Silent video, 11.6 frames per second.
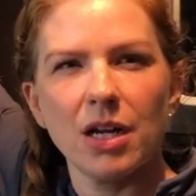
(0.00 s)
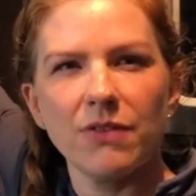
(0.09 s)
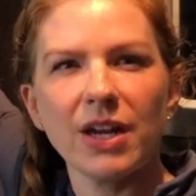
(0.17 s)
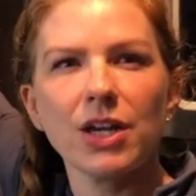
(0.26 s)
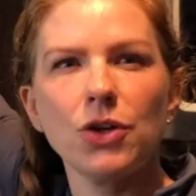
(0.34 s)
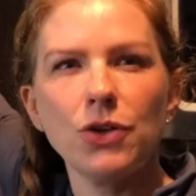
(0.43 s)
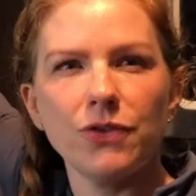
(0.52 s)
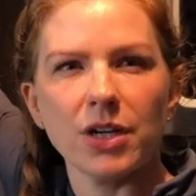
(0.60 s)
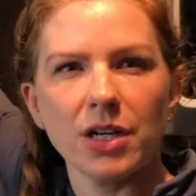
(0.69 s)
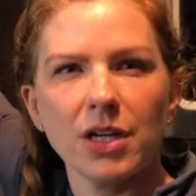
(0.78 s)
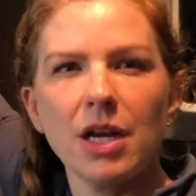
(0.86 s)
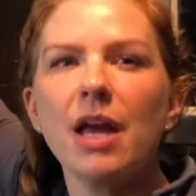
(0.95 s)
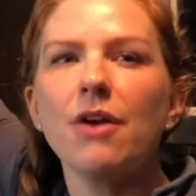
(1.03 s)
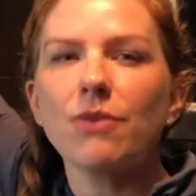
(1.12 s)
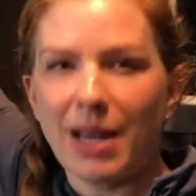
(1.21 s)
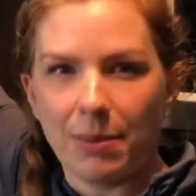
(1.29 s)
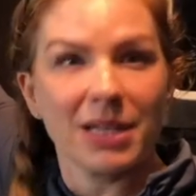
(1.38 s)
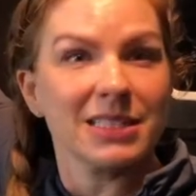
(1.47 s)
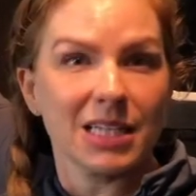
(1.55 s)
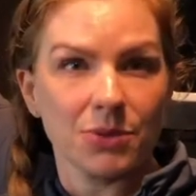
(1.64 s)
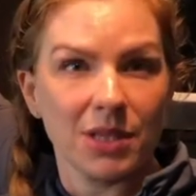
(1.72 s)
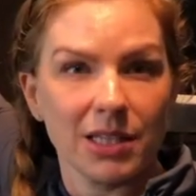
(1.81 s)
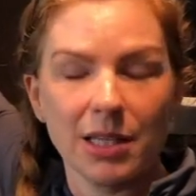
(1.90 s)
Vancouver, right, because that's
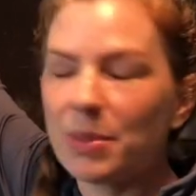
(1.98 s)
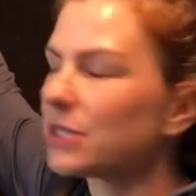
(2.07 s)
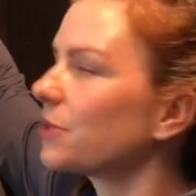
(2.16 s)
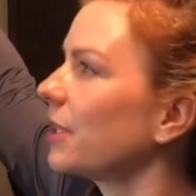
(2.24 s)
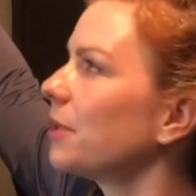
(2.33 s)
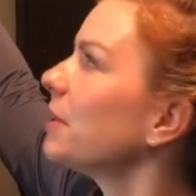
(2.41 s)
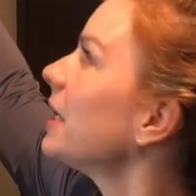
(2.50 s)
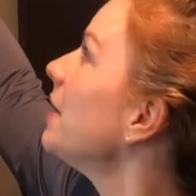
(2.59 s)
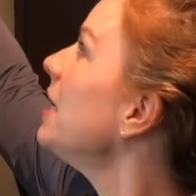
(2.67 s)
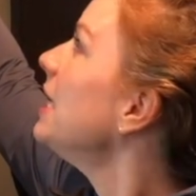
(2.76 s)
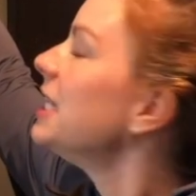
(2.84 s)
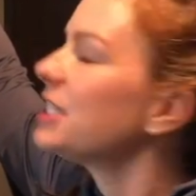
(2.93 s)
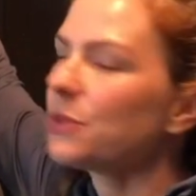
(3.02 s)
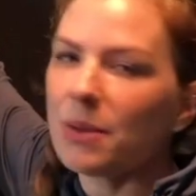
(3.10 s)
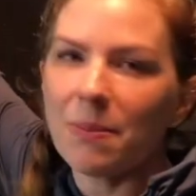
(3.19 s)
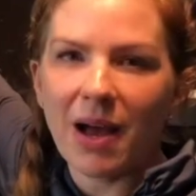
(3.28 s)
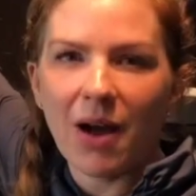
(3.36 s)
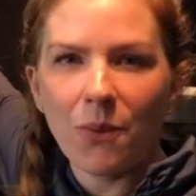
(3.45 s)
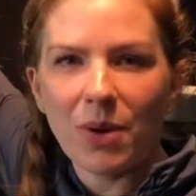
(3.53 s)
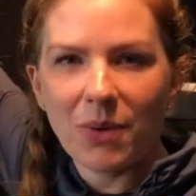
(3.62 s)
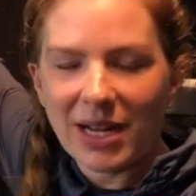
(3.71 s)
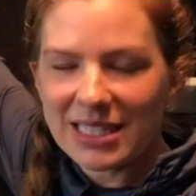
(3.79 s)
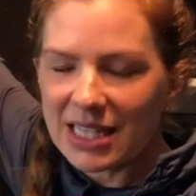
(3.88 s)
where the Olympics were going to be. So we
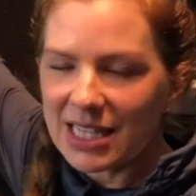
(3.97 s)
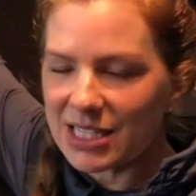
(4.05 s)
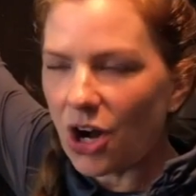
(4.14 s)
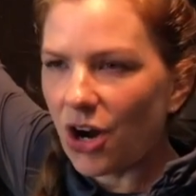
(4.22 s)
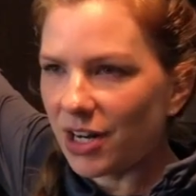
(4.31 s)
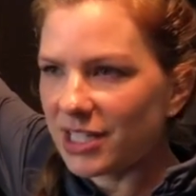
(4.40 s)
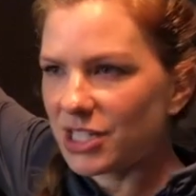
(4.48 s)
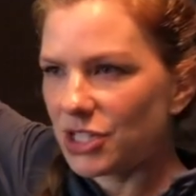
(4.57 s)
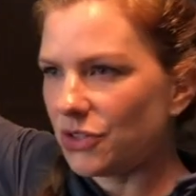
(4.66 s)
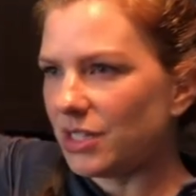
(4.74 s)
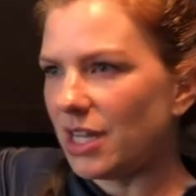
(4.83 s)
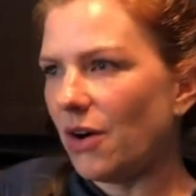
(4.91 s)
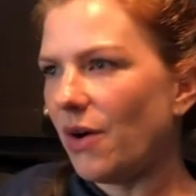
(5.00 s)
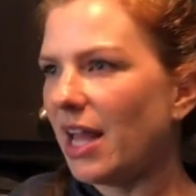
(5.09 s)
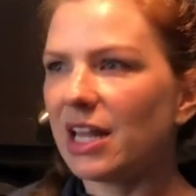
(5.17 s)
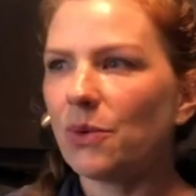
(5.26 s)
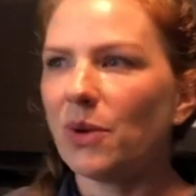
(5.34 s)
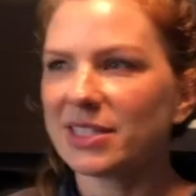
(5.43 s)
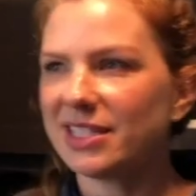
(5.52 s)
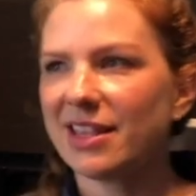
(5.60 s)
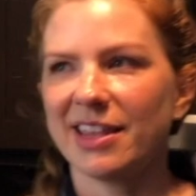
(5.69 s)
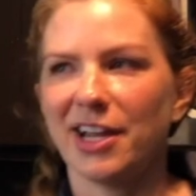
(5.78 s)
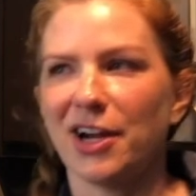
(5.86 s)
went to this artist studio, and he
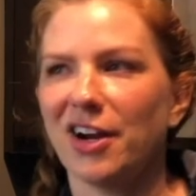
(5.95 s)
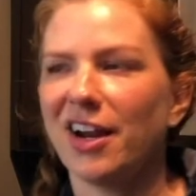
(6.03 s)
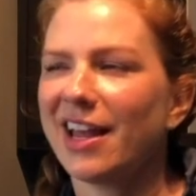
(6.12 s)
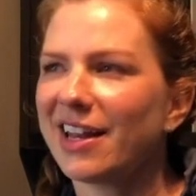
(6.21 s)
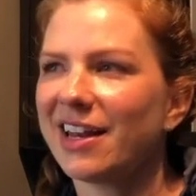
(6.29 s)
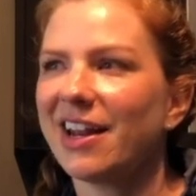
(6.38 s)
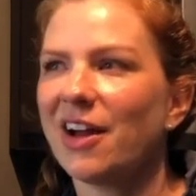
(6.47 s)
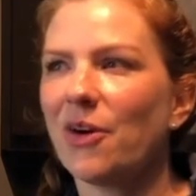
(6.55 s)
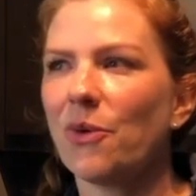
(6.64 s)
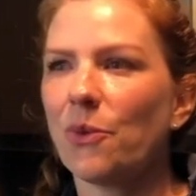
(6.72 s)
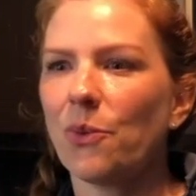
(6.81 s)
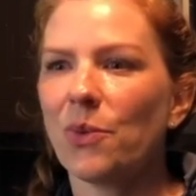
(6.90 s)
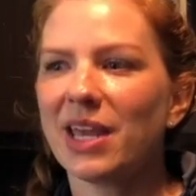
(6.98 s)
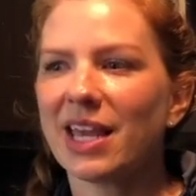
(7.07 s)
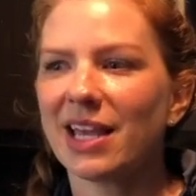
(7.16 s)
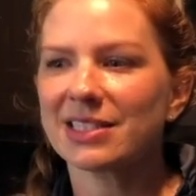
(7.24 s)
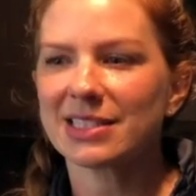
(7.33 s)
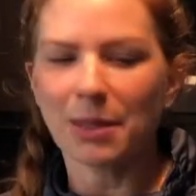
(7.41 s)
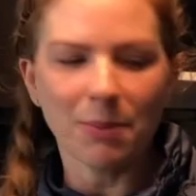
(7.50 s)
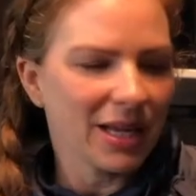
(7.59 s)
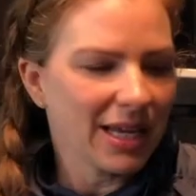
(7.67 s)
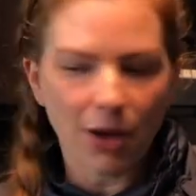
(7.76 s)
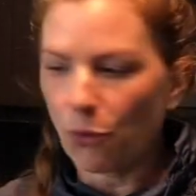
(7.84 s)
wasn't there, and
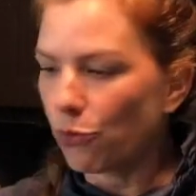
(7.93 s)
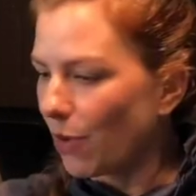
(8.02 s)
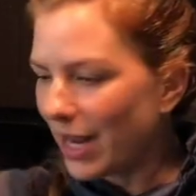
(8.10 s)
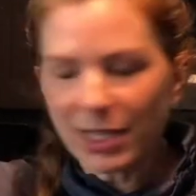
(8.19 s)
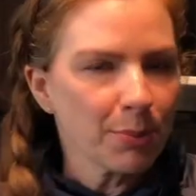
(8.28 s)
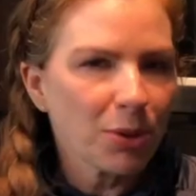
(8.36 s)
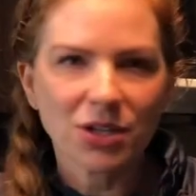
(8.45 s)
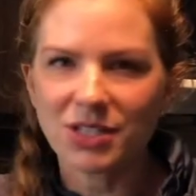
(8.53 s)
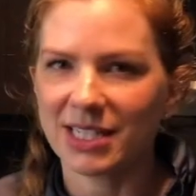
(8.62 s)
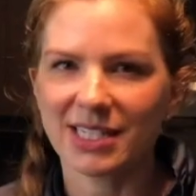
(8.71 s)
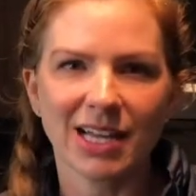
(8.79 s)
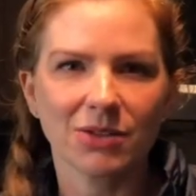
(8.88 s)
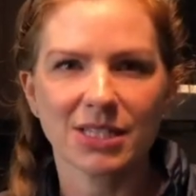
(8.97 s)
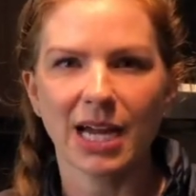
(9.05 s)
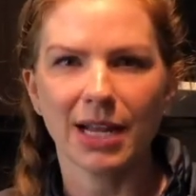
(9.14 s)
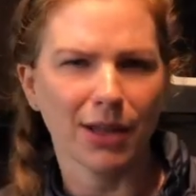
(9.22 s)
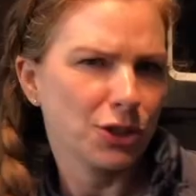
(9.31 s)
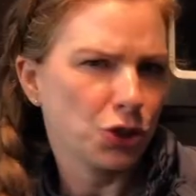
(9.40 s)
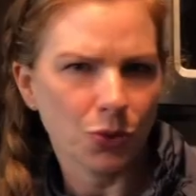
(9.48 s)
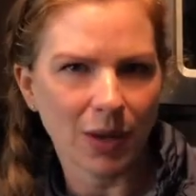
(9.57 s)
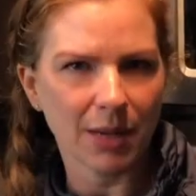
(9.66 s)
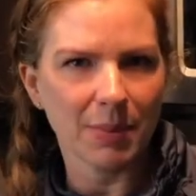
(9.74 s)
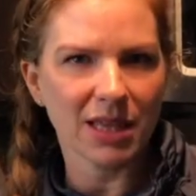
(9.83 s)
random person is outside, like, do you
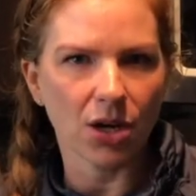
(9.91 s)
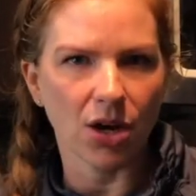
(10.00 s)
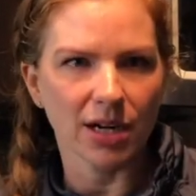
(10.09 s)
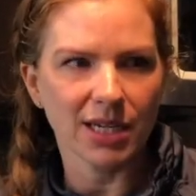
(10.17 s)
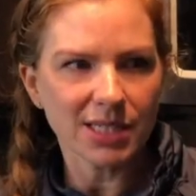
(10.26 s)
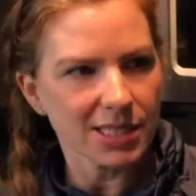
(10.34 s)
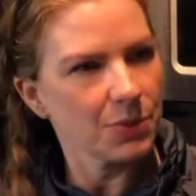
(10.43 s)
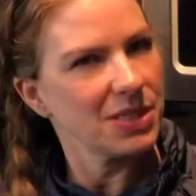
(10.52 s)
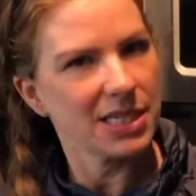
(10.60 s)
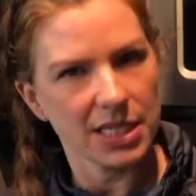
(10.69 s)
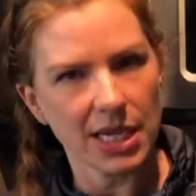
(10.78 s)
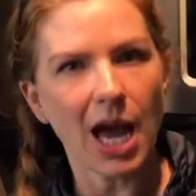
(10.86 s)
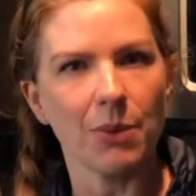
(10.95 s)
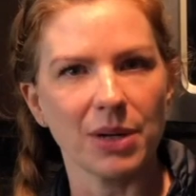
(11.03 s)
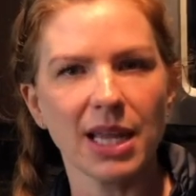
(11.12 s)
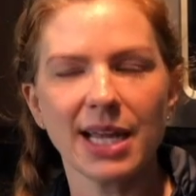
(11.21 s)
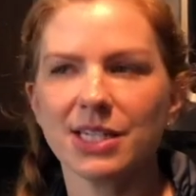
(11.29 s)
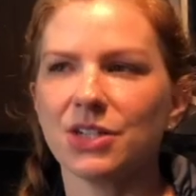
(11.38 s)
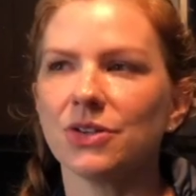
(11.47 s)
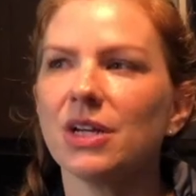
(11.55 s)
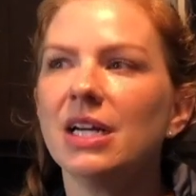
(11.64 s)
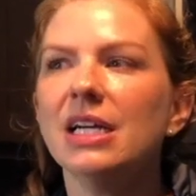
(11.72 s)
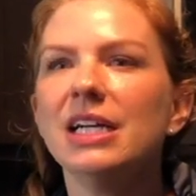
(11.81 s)
want to meet the artist? And we said, yeah, we'd like to.
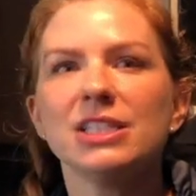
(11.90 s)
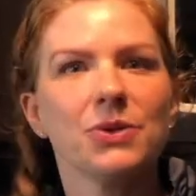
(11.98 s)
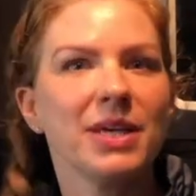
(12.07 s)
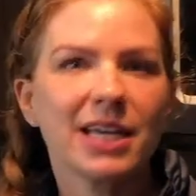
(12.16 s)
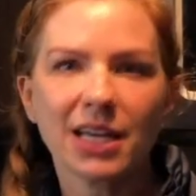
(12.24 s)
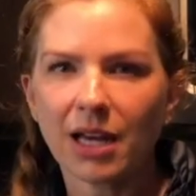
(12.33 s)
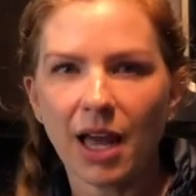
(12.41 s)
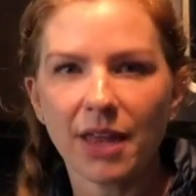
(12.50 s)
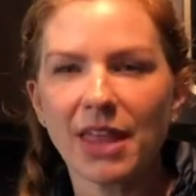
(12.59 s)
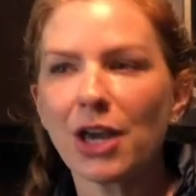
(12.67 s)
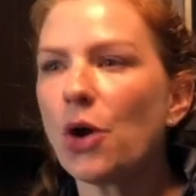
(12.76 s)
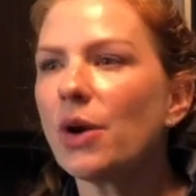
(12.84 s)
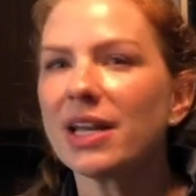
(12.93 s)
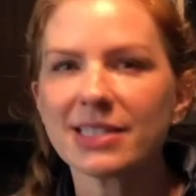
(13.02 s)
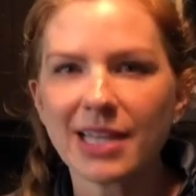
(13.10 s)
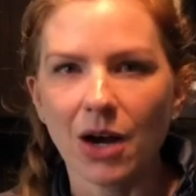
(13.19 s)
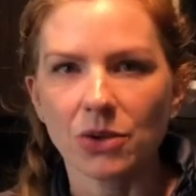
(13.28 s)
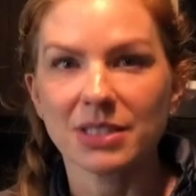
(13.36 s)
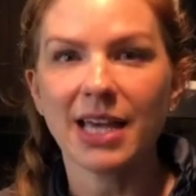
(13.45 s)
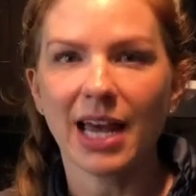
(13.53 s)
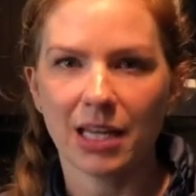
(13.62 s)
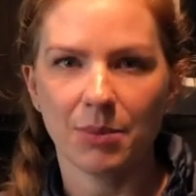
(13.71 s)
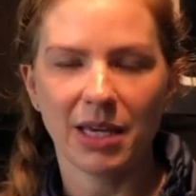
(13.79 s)
So they go to his house,
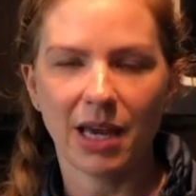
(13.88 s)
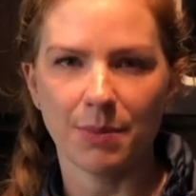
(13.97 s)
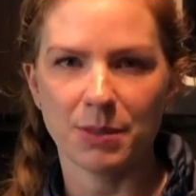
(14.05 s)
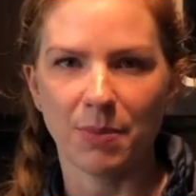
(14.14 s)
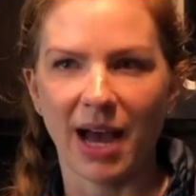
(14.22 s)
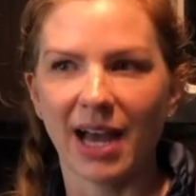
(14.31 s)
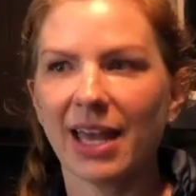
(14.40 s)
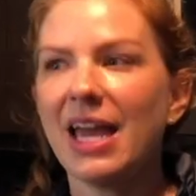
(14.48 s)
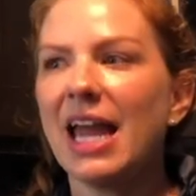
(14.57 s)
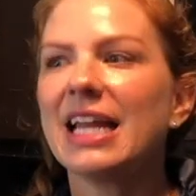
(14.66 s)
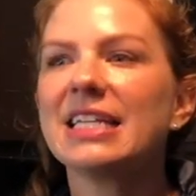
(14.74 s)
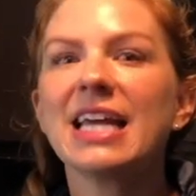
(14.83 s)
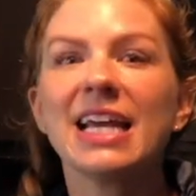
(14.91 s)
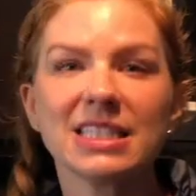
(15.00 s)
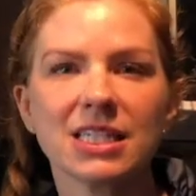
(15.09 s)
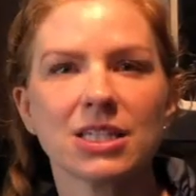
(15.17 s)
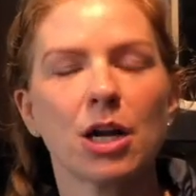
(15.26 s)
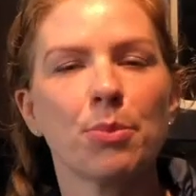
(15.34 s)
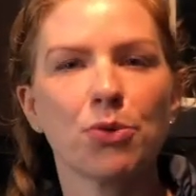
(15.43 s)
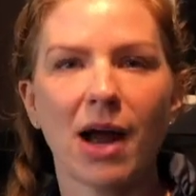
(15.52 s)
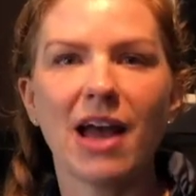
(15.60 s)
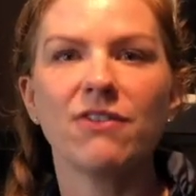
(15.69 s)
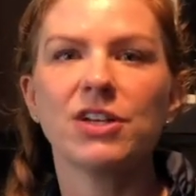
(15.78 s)
get him, he comes back, and he takes us on a
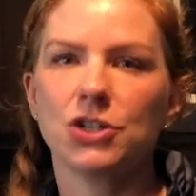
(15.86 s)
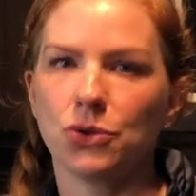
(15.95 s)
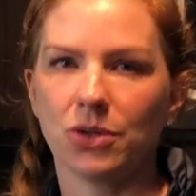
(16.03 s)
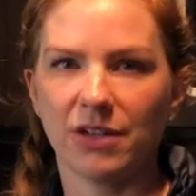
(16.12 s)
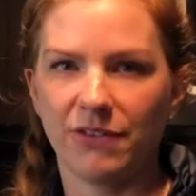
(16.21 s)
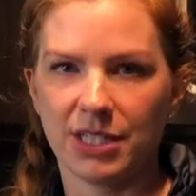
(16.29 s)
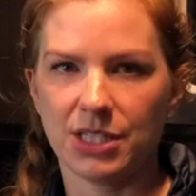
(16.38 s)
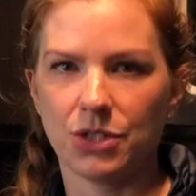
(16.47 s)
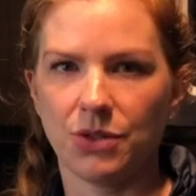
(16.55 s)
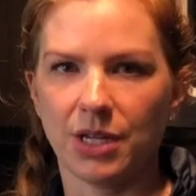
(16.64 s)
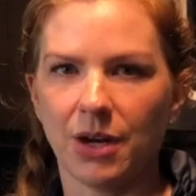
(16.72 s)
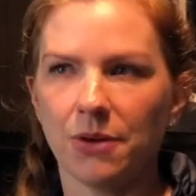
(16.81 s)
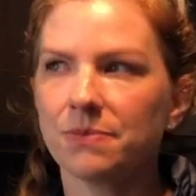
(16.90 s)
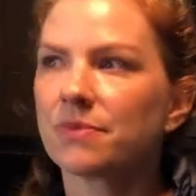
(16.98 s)
private tour of his studio.